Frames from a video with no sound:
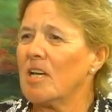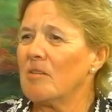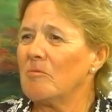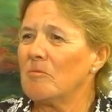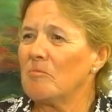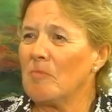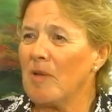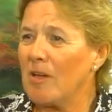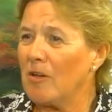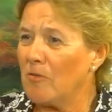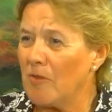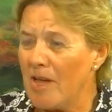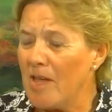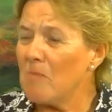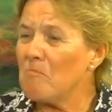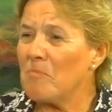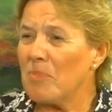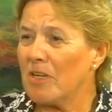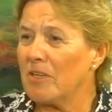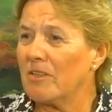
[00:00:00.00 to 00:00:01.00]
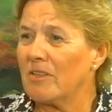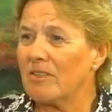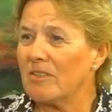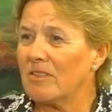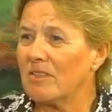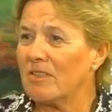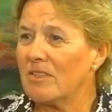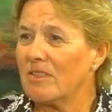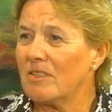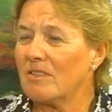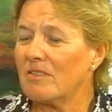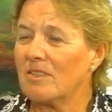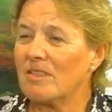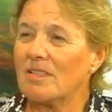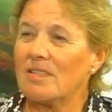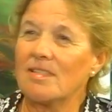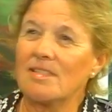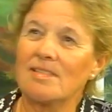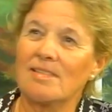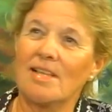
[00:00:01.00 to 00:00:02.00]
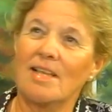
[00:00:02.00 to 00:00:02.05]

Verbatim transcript: with my grandparents. It's mm -hmm.